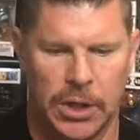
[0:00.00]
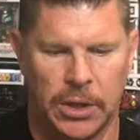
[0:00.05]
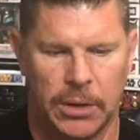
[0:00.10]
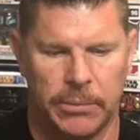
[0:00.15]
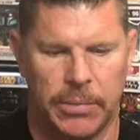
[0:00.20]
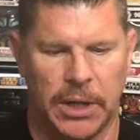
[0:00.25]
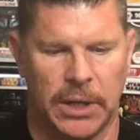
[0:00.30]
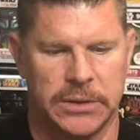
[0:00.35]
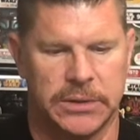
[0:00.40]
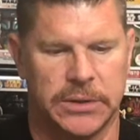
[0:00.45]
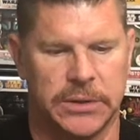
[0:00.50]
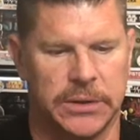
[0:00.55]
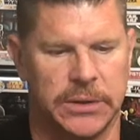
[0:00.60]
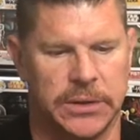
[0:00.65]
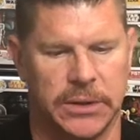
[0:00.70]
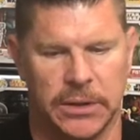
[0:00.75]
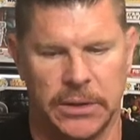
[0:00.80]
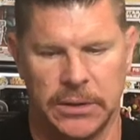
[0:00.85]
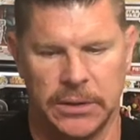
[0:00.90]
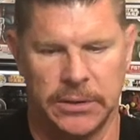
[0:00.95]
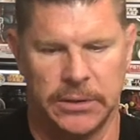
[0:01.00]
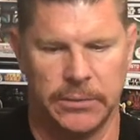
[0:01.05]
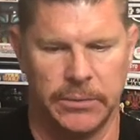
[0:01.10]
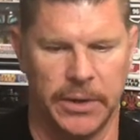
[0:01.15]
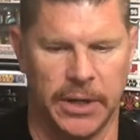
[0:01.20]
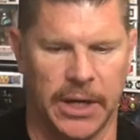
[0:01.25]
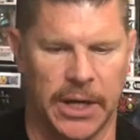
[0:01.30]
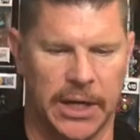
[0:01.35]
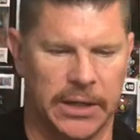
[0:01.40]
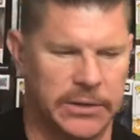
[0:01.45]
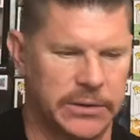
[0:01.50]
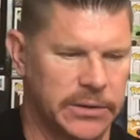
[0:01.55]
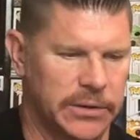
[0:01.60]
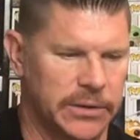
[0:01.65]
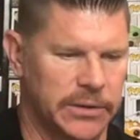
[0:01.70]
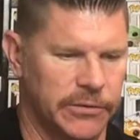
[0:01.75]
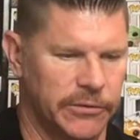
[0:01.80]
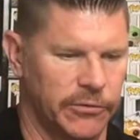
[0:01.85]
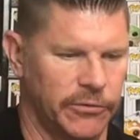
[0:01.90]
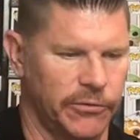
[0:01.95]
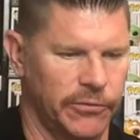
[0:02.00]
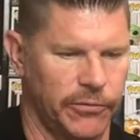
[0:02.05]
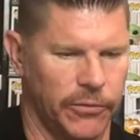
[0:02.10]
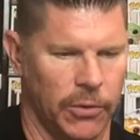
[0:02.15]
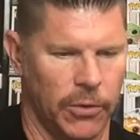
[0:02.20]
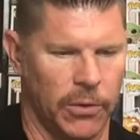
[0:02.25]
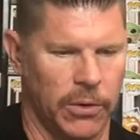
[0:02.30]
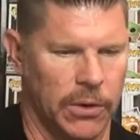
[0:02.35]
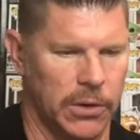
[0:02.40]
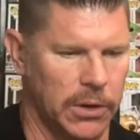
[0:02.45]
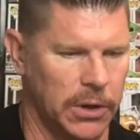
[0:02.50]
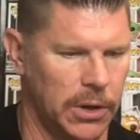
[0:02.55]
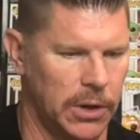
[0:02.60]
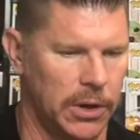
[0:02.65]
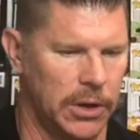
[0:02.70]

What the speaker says: But we got four